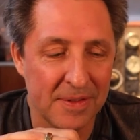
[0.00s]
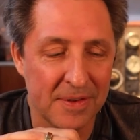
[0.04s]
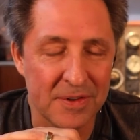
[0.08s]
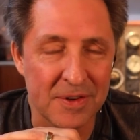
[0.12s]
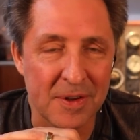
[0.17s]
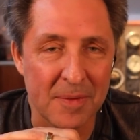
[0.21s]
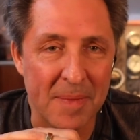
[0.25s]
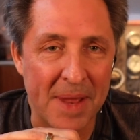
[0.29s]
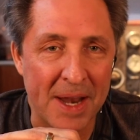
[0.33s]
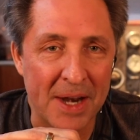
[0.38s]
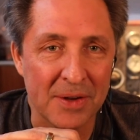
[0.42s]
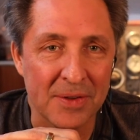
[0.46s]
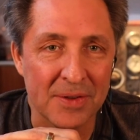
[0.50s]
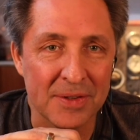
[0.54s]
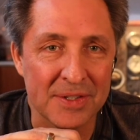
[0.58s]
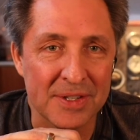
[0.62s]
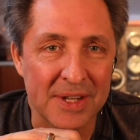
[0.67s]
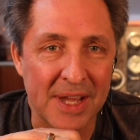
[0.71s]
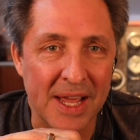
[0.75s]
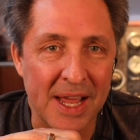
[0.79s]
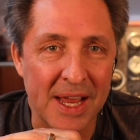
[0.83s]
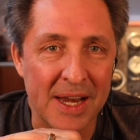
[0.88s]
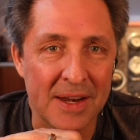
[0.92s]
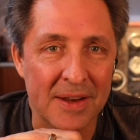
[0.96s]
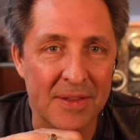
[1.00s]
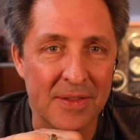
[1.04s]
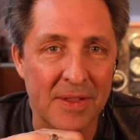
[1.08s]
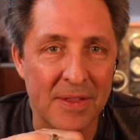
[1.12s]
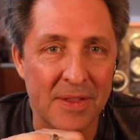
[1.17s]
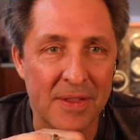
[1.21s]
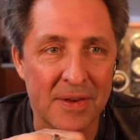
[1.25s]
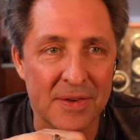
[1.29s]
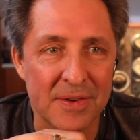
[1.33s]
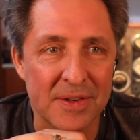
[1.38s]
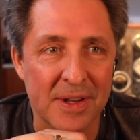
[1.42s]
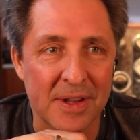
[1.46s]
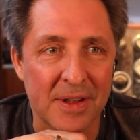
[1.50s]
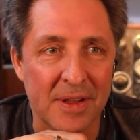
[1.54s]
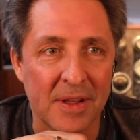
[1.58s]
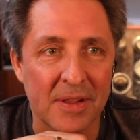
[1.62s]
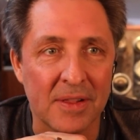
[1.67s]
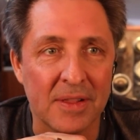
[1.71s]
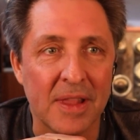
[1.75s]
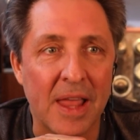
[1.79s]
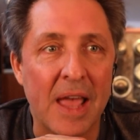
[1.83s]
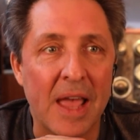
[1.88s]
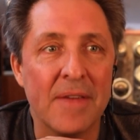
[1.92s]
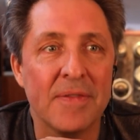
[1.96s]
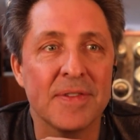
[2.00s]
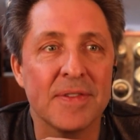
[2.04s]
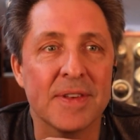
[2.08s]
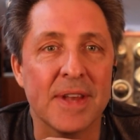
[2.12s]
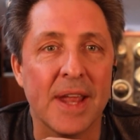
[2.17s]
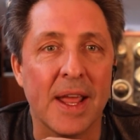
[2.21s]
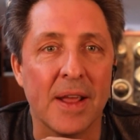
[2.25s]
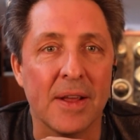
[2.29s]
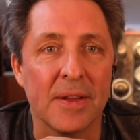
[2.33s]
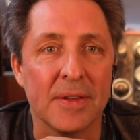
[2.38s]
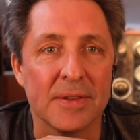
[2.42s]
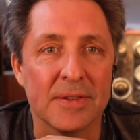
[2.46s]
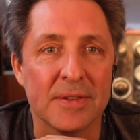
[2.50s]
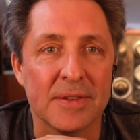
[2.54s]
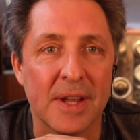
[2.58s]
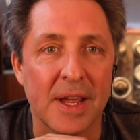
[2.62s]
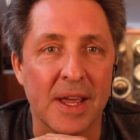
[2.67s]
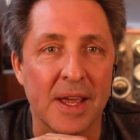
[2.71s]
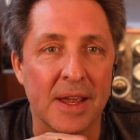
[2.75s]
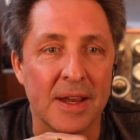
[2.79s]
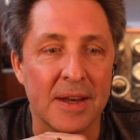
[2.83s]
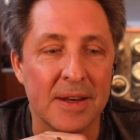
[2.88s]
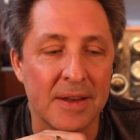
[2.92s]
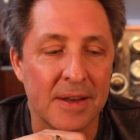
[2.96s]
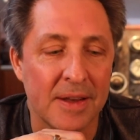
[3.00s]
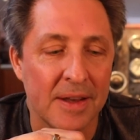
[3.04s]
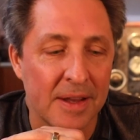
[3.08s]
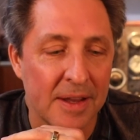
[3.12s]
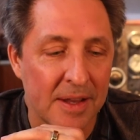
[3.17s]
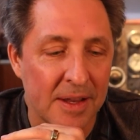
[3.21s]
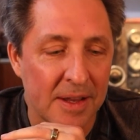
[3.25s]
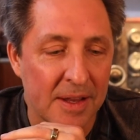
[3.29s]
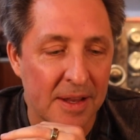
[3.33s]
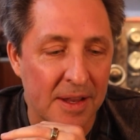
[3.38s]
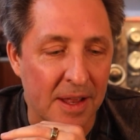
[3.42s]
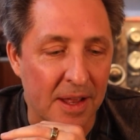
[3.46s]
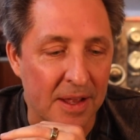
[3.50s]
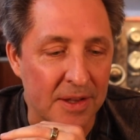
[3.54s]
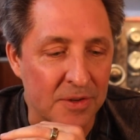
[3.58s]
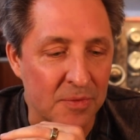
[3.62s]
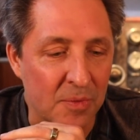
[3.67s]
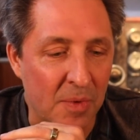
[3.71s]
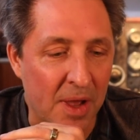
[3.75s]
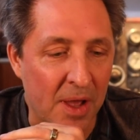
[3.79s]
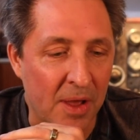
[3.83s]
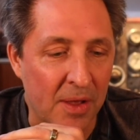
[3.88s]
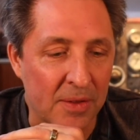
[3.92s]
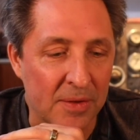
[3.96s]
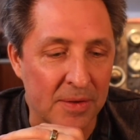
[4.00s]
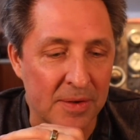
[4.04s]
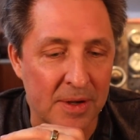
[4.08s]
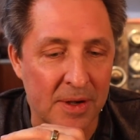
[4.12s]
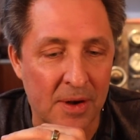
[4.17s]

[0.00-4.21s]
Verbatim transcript: There's a medical side, and then there's a, a lifestyle side as well.